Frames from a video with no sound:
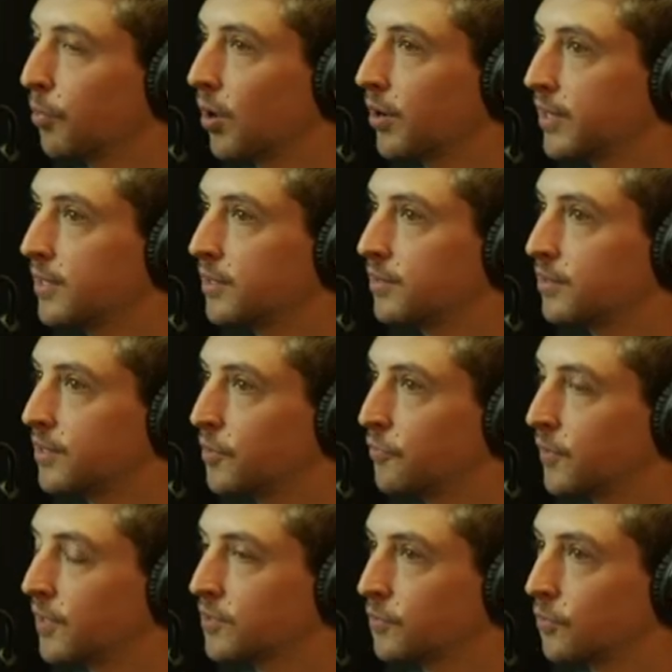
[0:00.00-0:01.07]
bought in
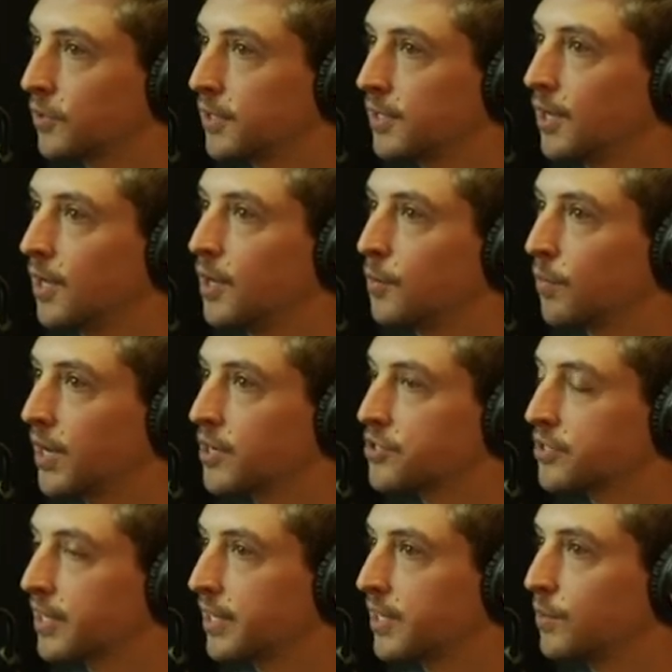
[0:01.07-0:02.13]
defensively, but I
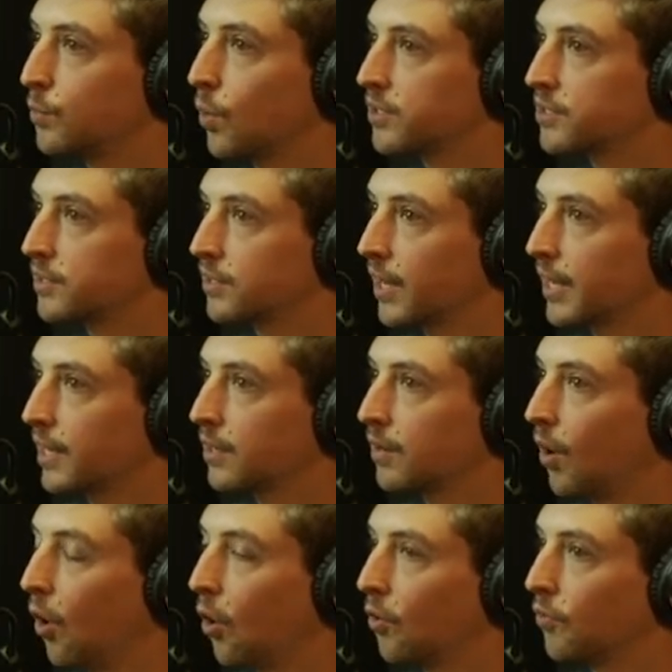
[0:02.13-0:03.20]
just think he wasn't like
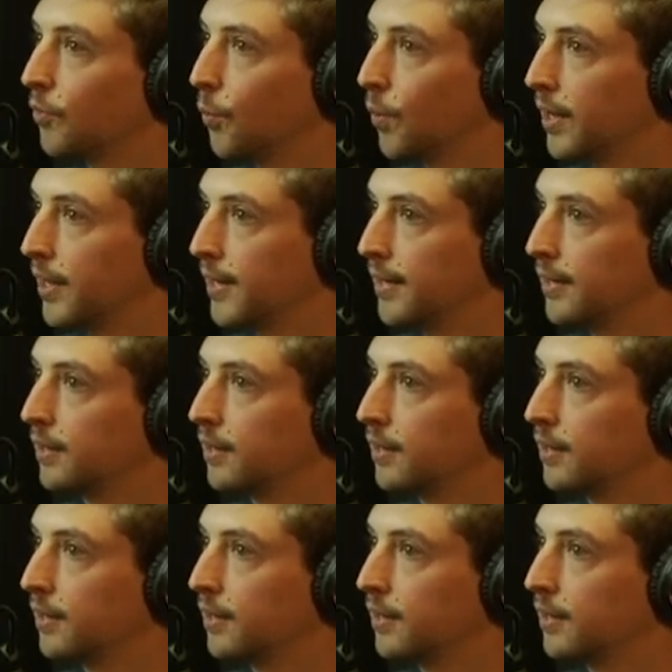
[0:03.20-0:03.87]
all the way